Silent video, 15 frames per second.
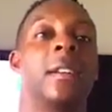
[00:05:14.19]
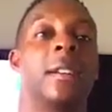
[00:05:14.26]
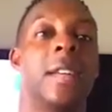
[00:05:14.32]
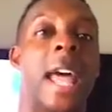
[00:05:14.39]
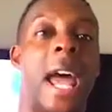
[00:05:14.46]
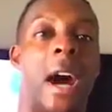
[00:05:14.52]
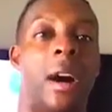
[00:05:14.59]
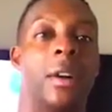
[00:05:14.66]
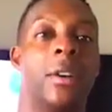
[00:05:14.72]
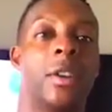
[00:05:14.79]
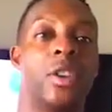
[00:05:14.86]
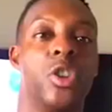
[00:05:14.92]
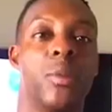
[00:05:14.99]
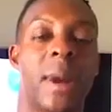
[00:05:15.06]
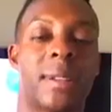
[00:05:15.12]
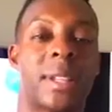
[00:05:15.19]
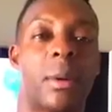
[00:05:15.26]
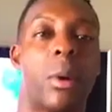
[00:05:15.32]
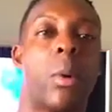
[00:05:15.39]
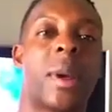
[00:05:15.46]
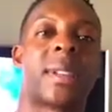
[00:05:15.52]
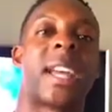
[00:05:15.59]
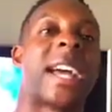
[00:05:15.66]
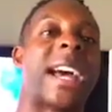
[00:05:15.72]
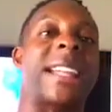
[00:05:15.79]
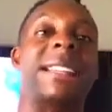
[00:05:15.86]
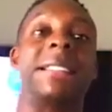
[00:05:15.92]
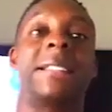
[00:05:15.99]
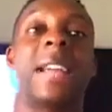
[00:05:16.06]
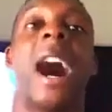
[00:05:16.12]
Now, you might say, well, Wes, I got
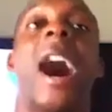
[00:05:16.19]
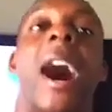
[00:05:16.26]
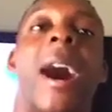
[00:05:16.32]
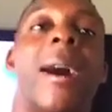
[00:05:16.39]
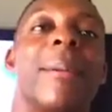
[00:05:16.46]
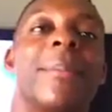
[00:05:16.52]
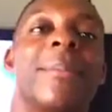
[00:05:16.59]
a job.